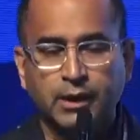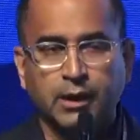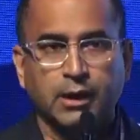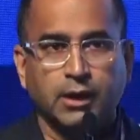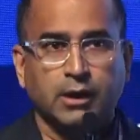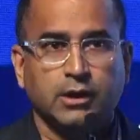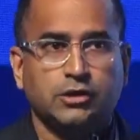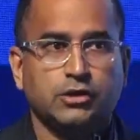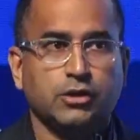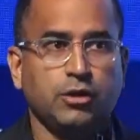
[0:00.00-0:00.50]

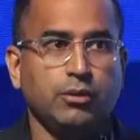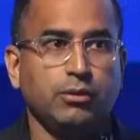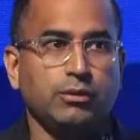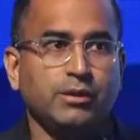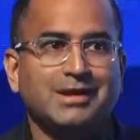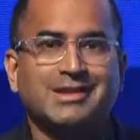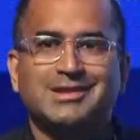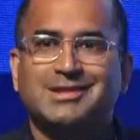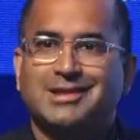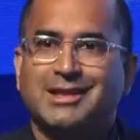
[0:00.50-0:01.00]
So this
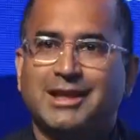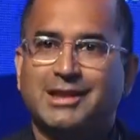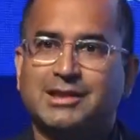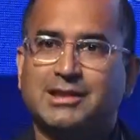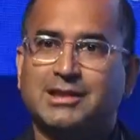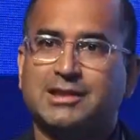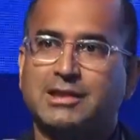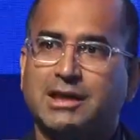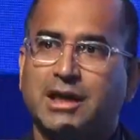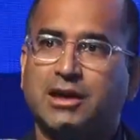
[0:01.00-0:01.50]
sets the
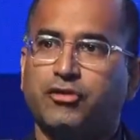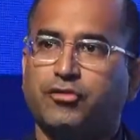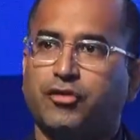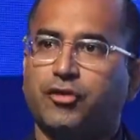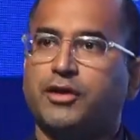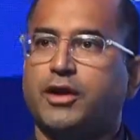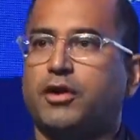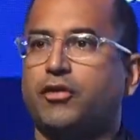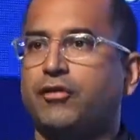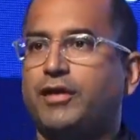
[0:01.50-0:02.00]
stage for
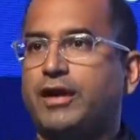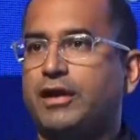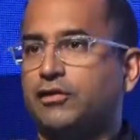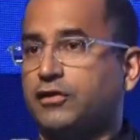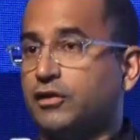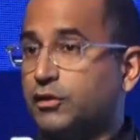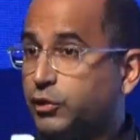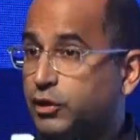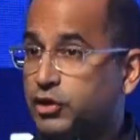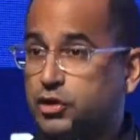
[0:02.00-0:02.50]
denervation.
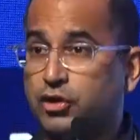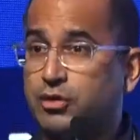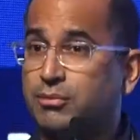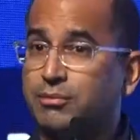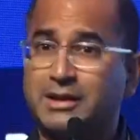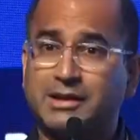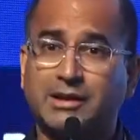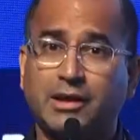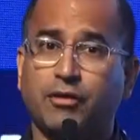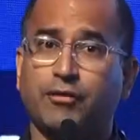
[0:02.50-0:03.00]
We shouldn't be
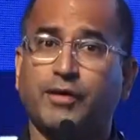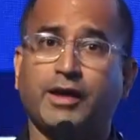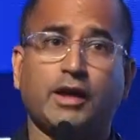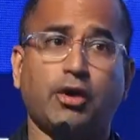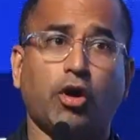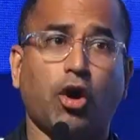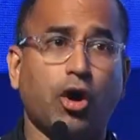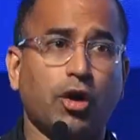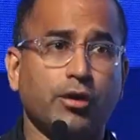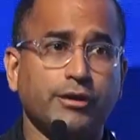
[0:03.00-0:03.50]
denervating
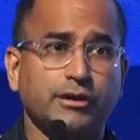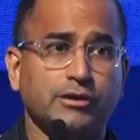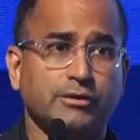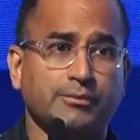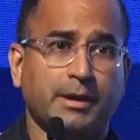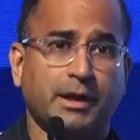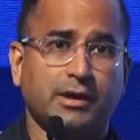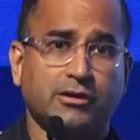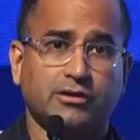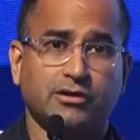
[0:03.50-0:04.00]
all these
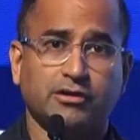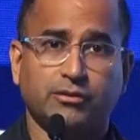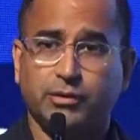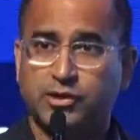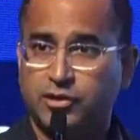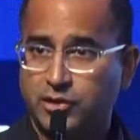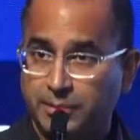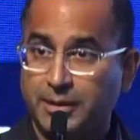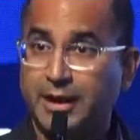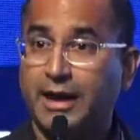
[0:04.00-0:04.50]
patients. We should
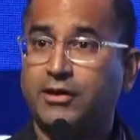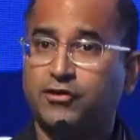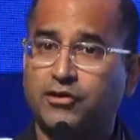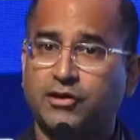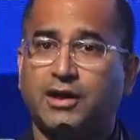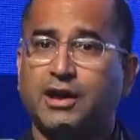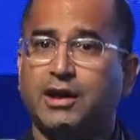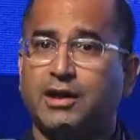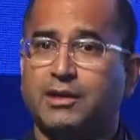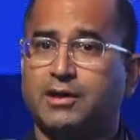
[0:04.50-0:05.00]
be
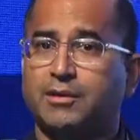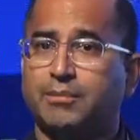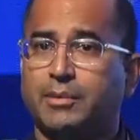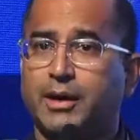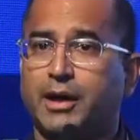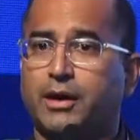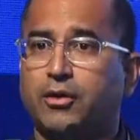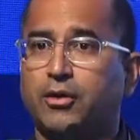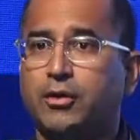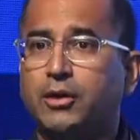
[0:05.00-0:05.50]
educating them
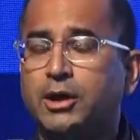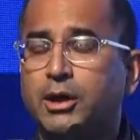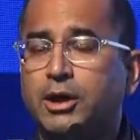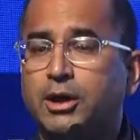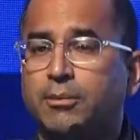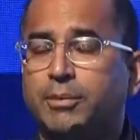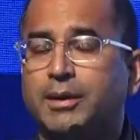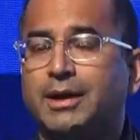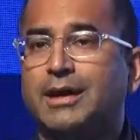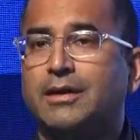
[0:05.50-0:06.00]
better.
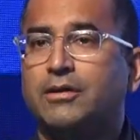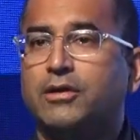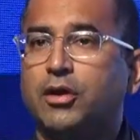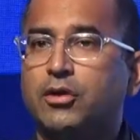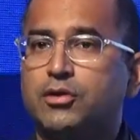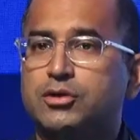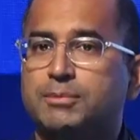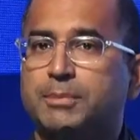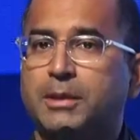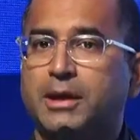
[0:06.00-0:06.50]
But in those
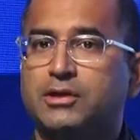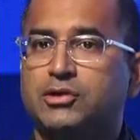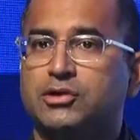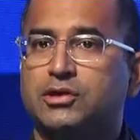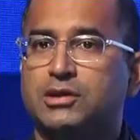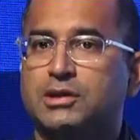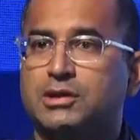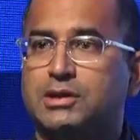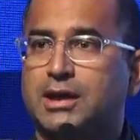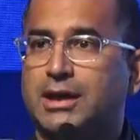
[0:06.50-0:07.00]
patients
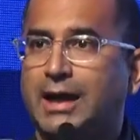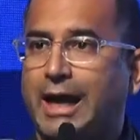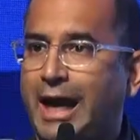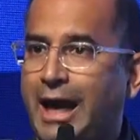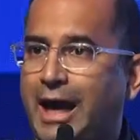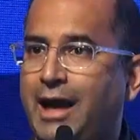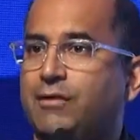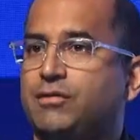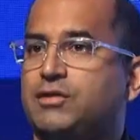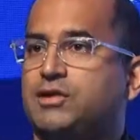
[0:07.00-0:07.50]
that
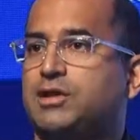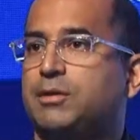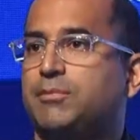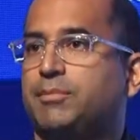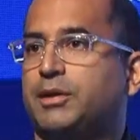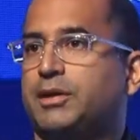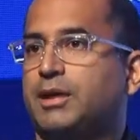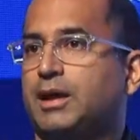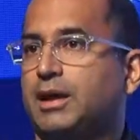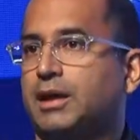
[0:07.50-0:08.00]
have
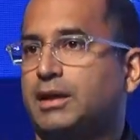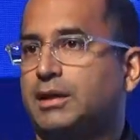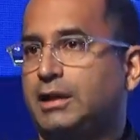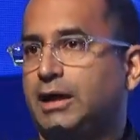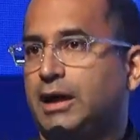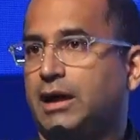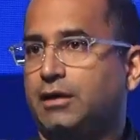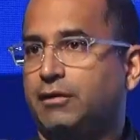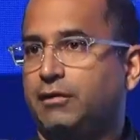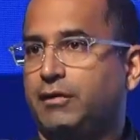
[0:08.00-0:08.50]
sympathetically
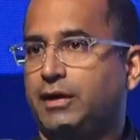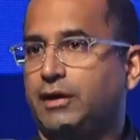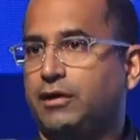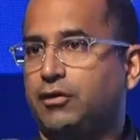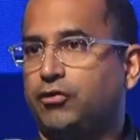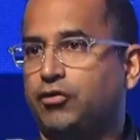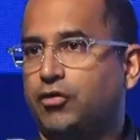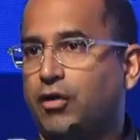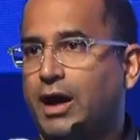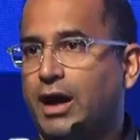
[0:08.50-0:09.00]
elevated
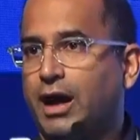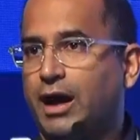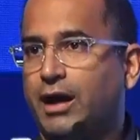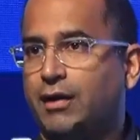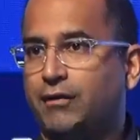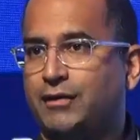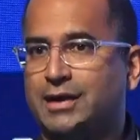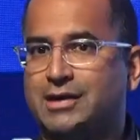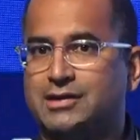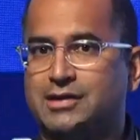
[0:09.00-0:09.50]
drive
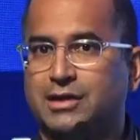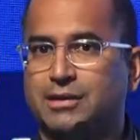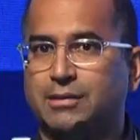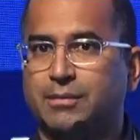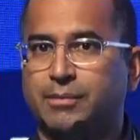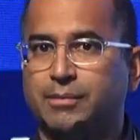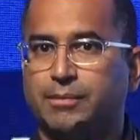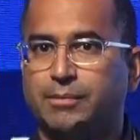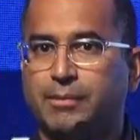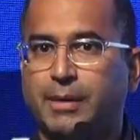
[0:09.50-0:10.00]
as a
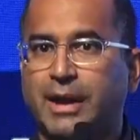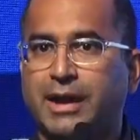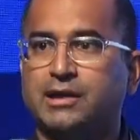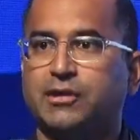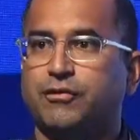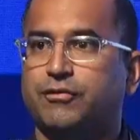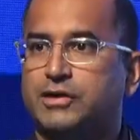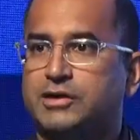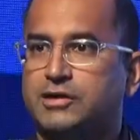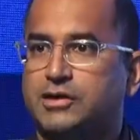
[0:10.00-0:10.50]

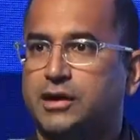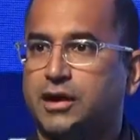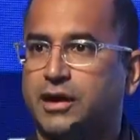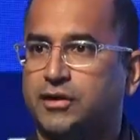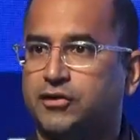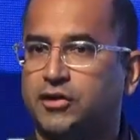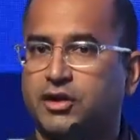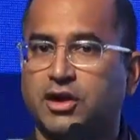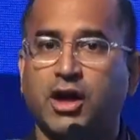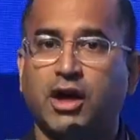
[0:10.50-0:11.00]
pathophysiologic
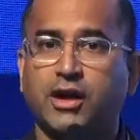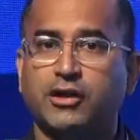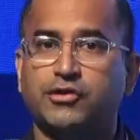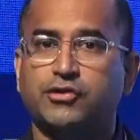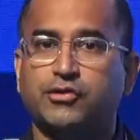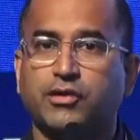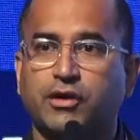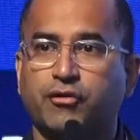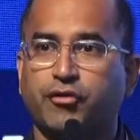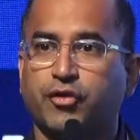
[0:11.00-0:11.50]

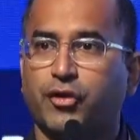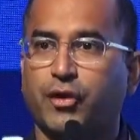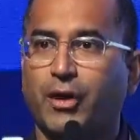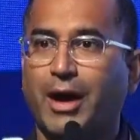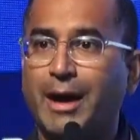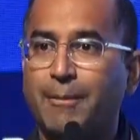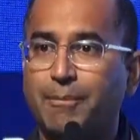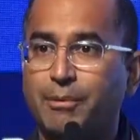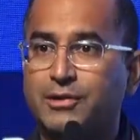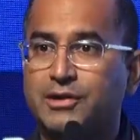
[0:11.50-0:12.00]
construct for their
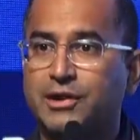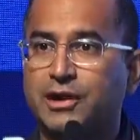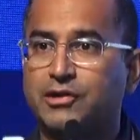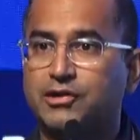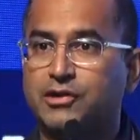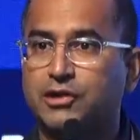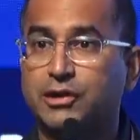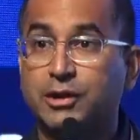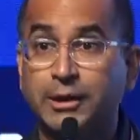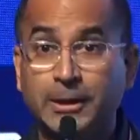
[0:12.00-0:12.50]

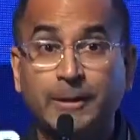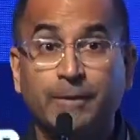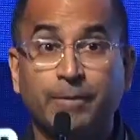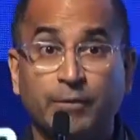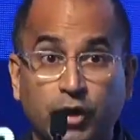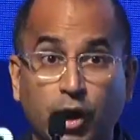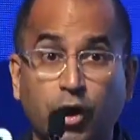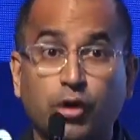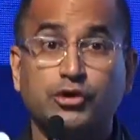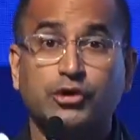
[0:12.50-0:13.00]
hypertension,
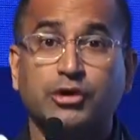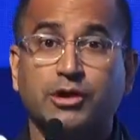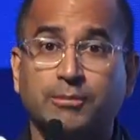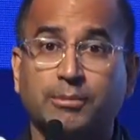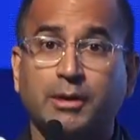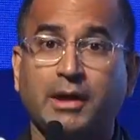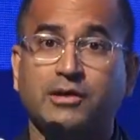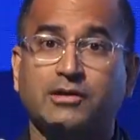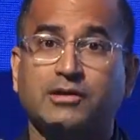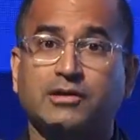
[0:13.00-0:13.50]
those are the
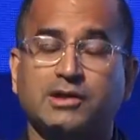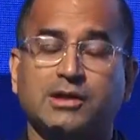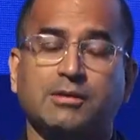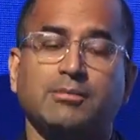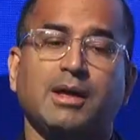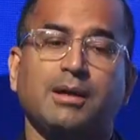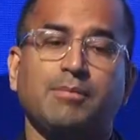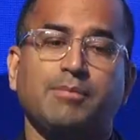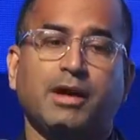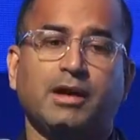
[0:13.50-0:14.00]
patients that may
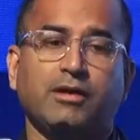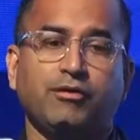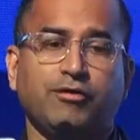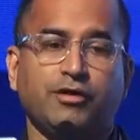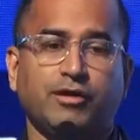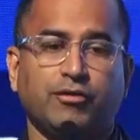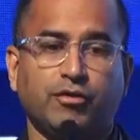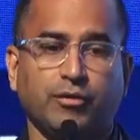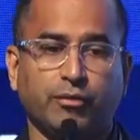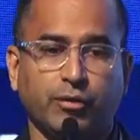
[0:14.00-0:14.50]
benefit
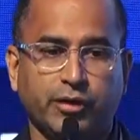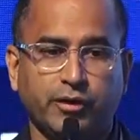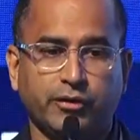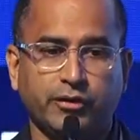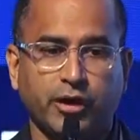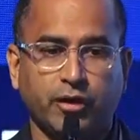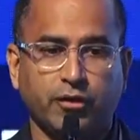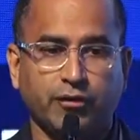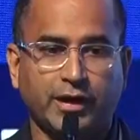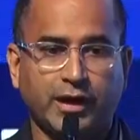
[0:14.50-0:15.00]
from renal
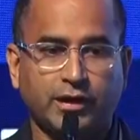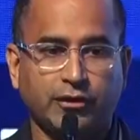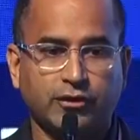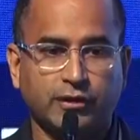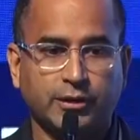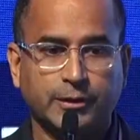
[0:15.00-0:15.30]
denervation.